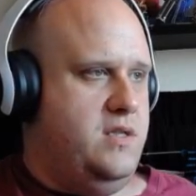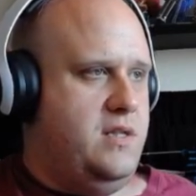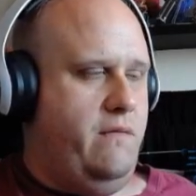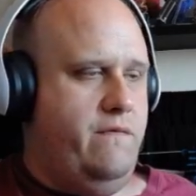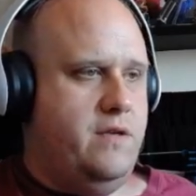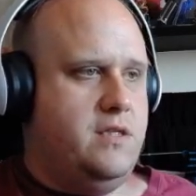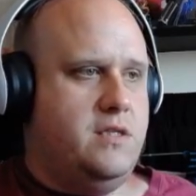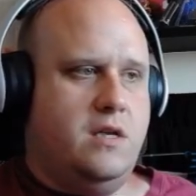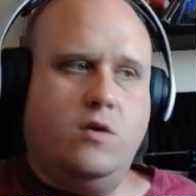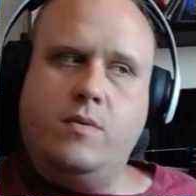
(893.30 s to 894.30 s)
Stunfisk
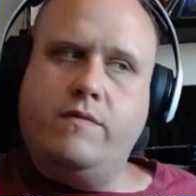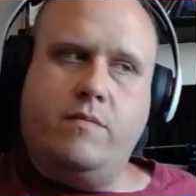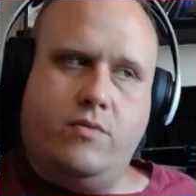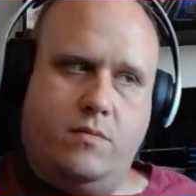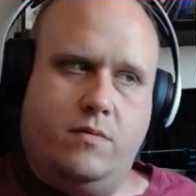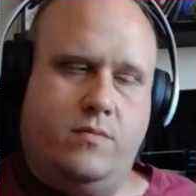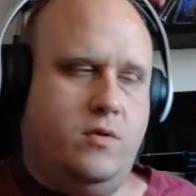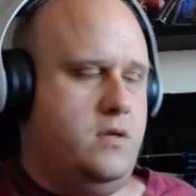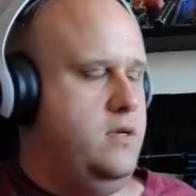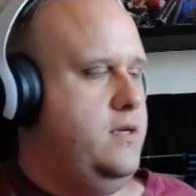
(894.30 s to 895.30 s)
is a little bit of a problem,
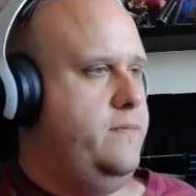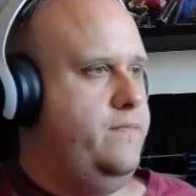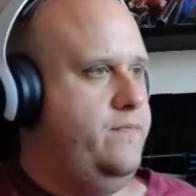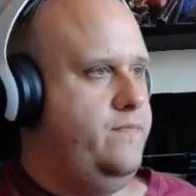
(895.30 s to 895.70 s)
not gonna lie.